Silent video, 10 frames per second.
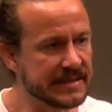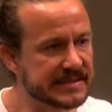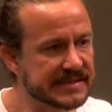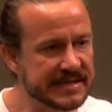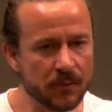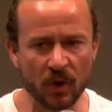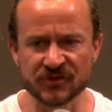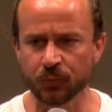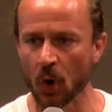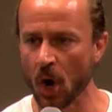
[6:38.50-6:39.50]
see what's
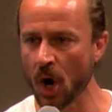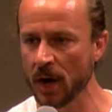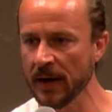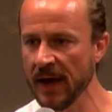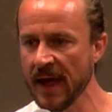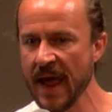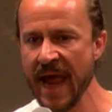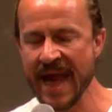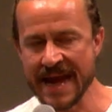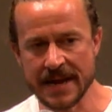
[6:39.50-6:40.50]
wrong,
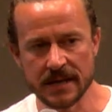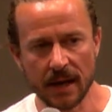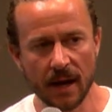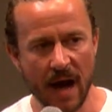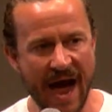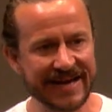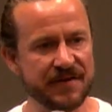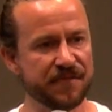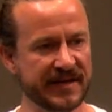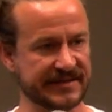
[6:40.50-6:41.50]
and I can
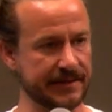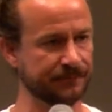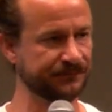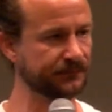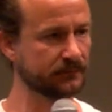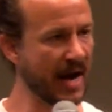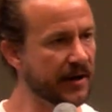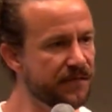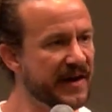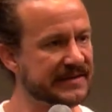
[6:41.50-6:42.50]
fix it. I can
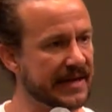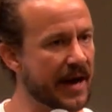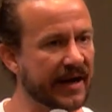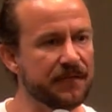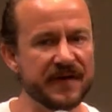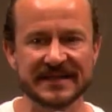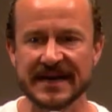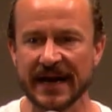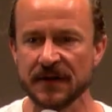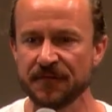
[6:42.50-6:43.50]
fix it. I can fix it.
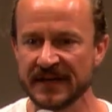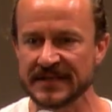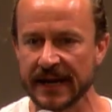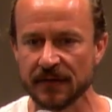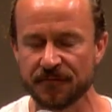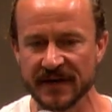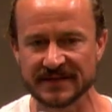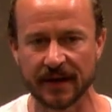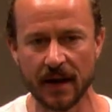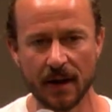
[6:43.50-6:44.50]
I can fix it. I can fix
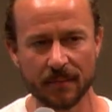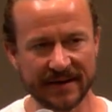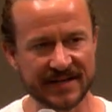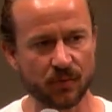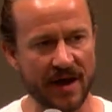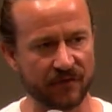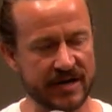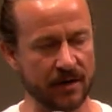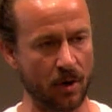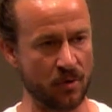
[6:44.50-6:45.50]
it. But guess what every
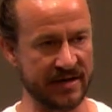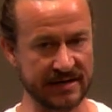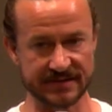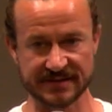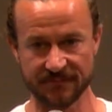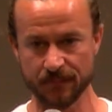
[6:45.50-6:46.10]
hero needs?